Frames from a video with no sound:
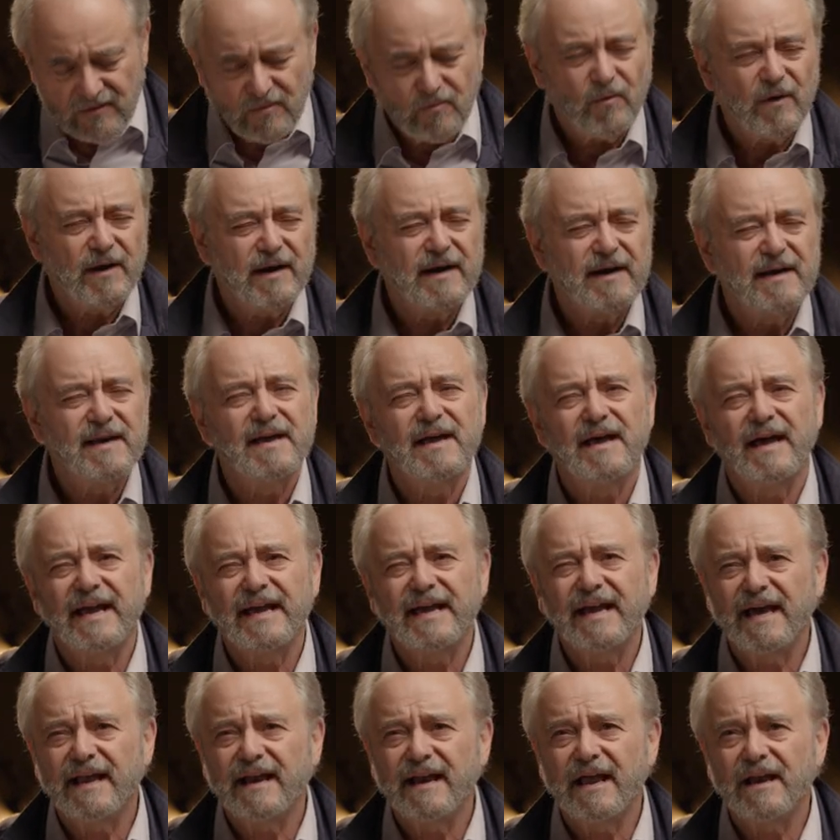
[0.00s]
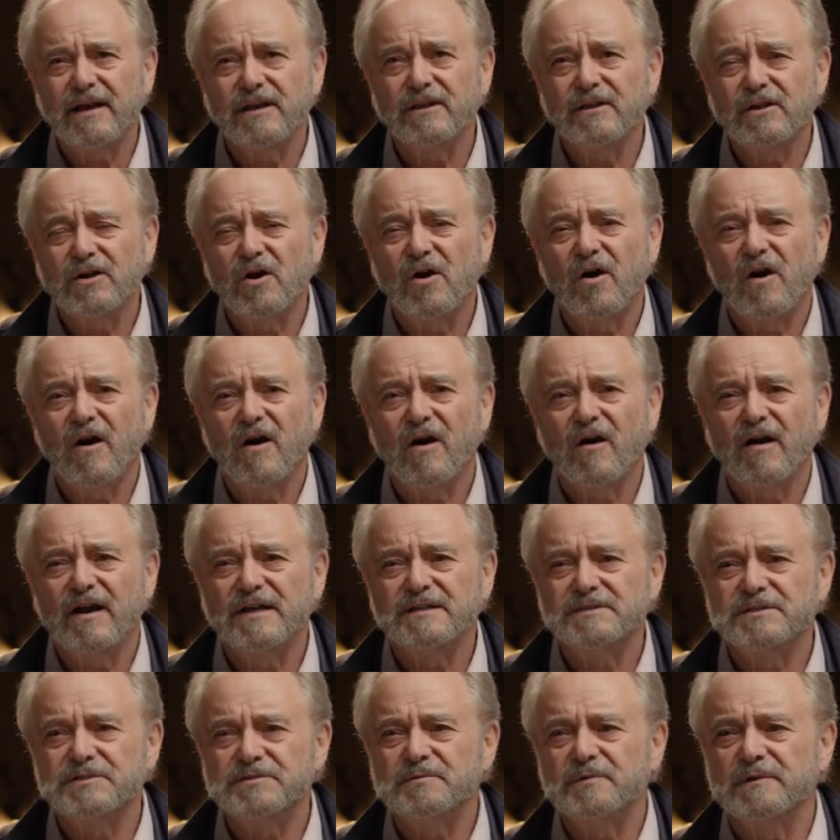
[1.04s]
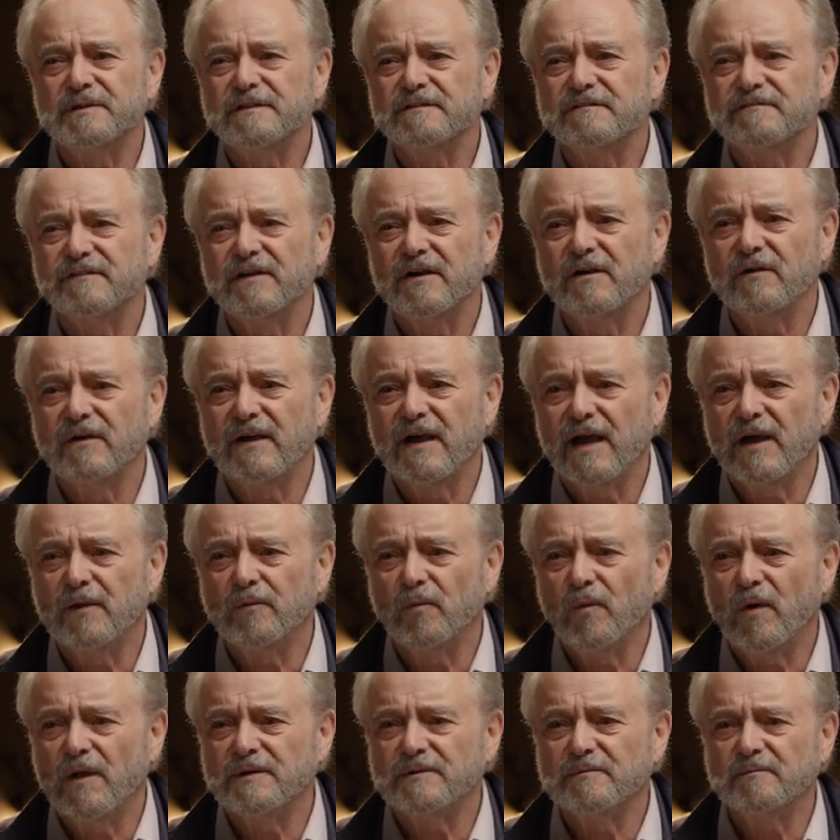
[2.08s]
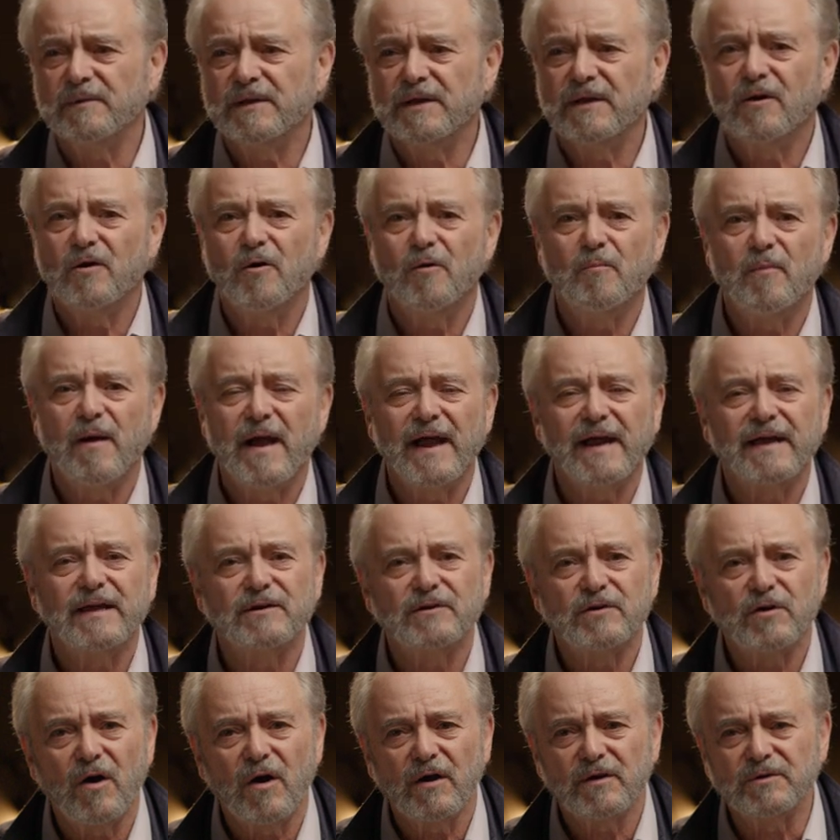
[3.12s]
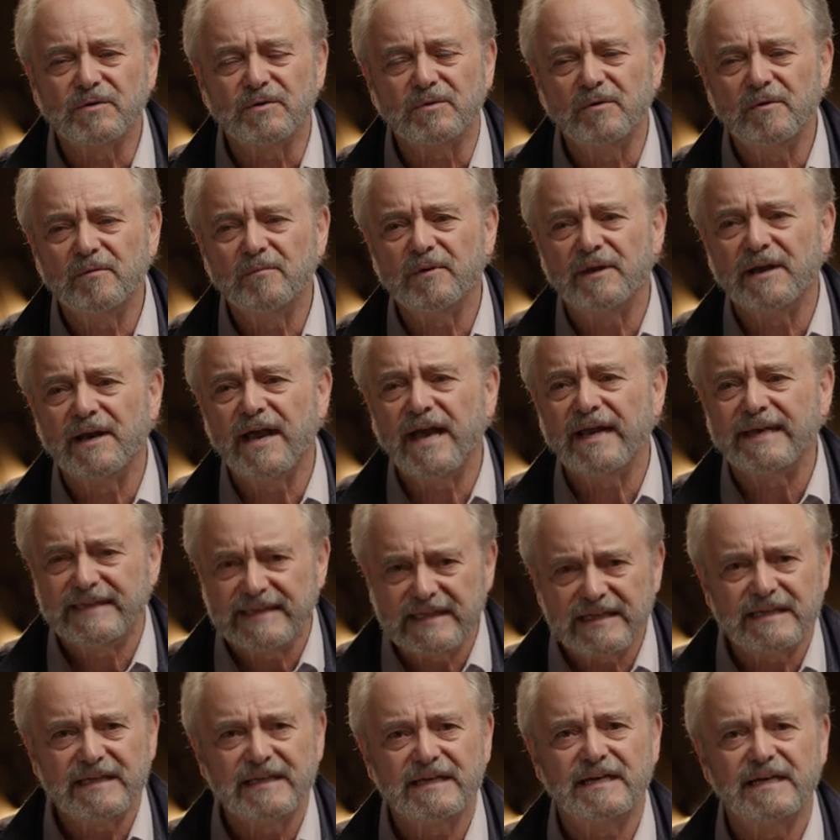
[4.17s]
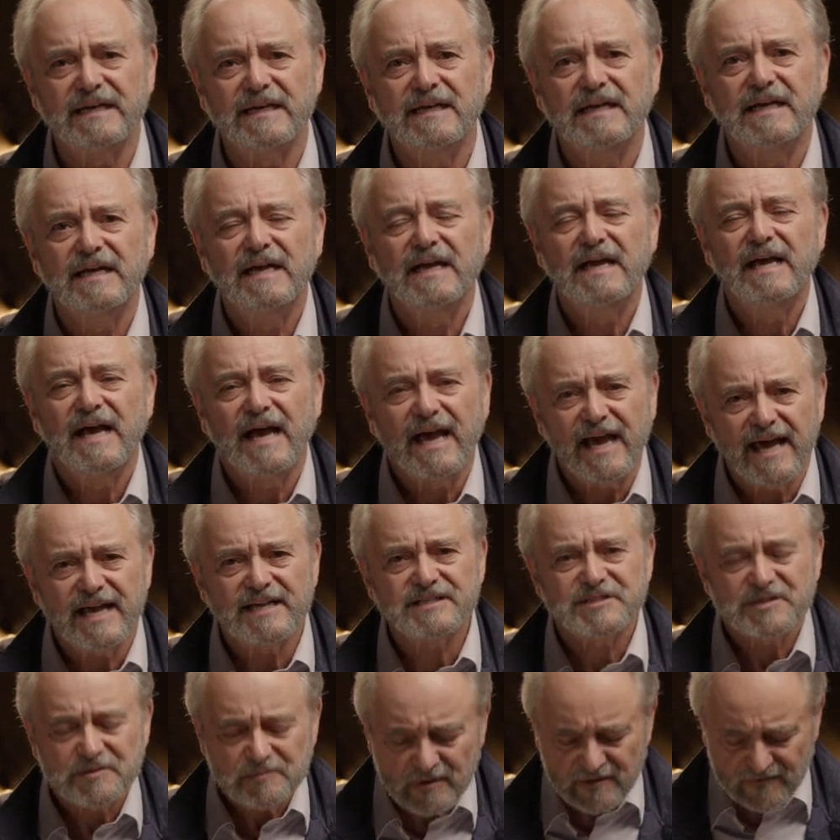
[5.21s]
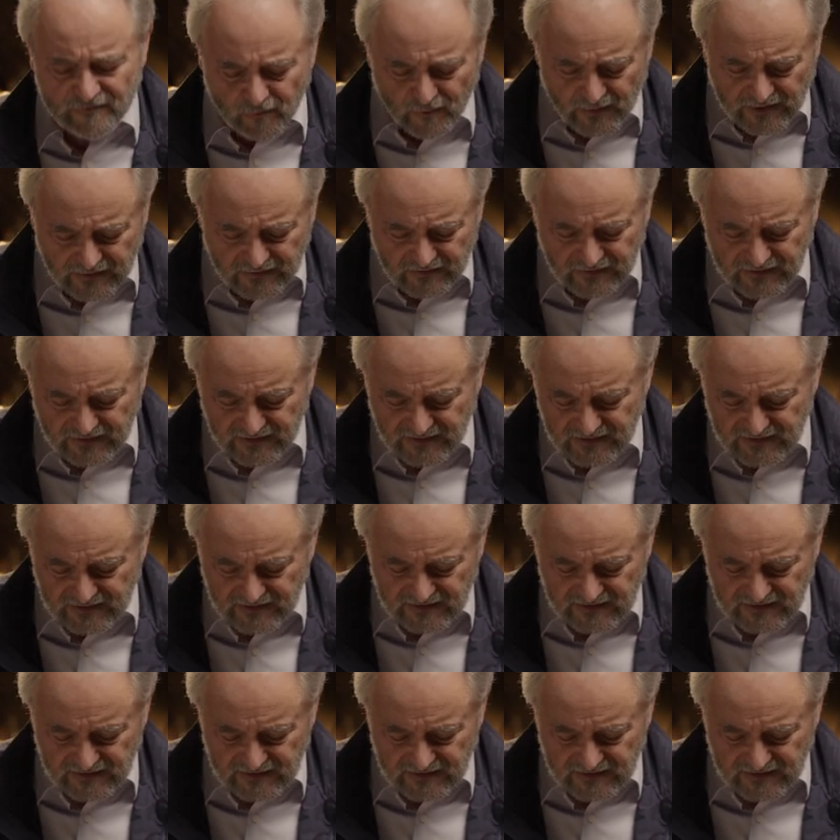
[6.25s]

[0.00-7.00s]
when I got out of the car, I just really felt God wanted me to go back and talk to him, and I did, and I asked him if we could